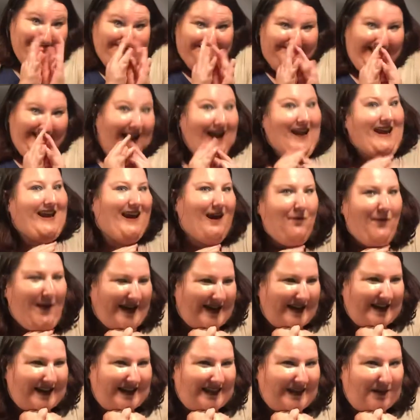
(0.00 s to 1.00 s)
I can't wait
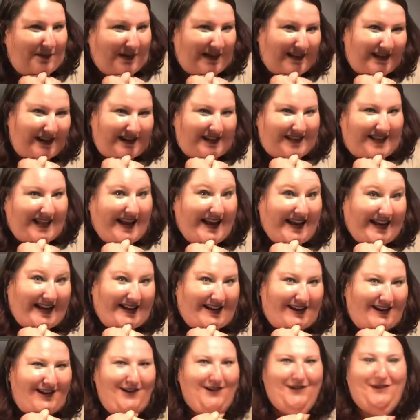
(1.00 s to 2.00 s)
to see what it looks like, can
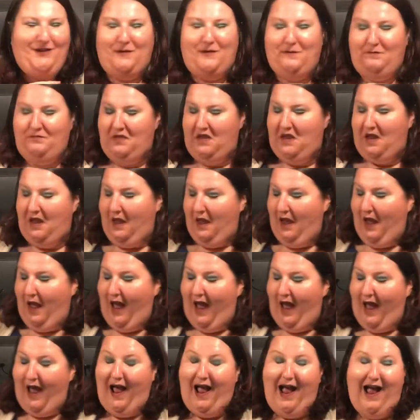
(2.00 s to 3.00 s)
you?
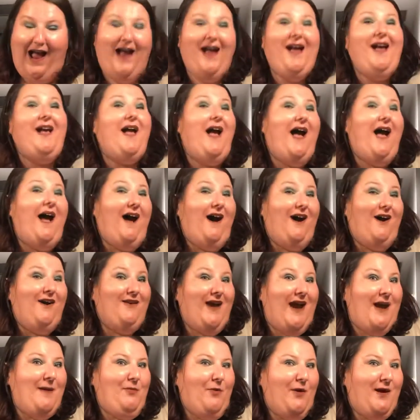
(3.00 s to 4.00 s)
All
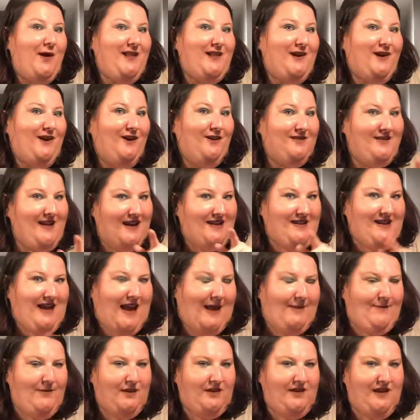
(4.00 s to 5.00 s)
right, boys and girls, next
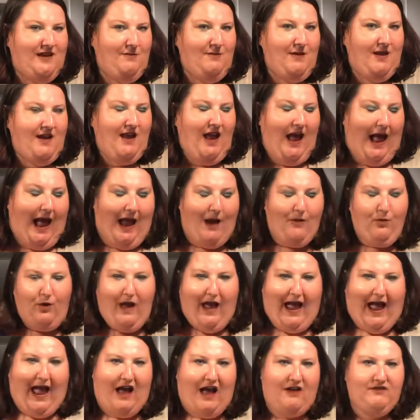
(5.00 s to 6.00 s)
time you see me, I will
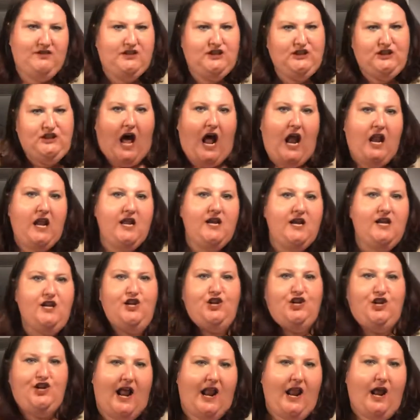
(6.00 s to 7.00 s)
have solid
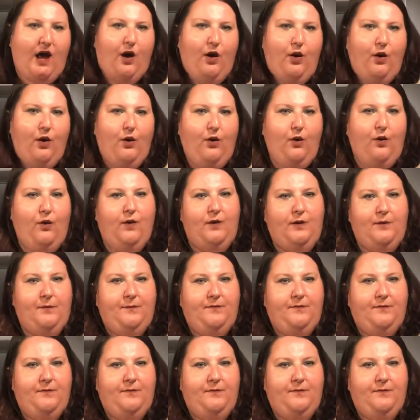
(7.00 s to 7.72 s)
jello.